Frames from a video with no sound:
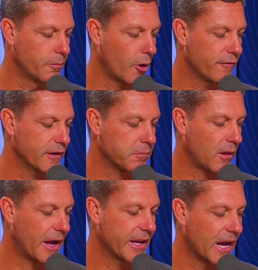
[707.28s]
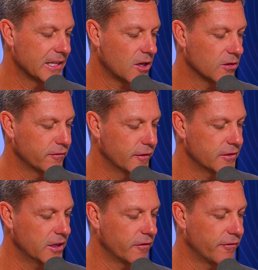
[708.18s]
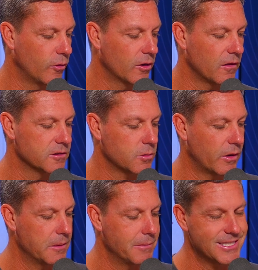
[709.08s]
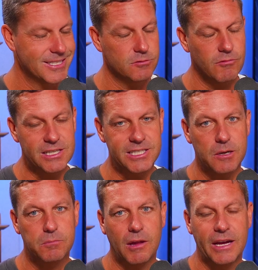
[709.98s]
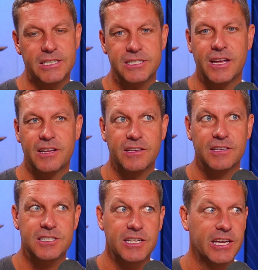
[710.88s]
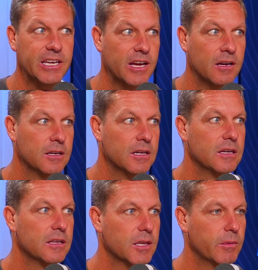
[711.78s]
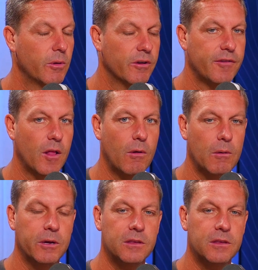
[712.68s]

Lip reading: perfect play, $8.50 into $4.20, misses, runs unplaced. Anything to see here that we want to follow up with?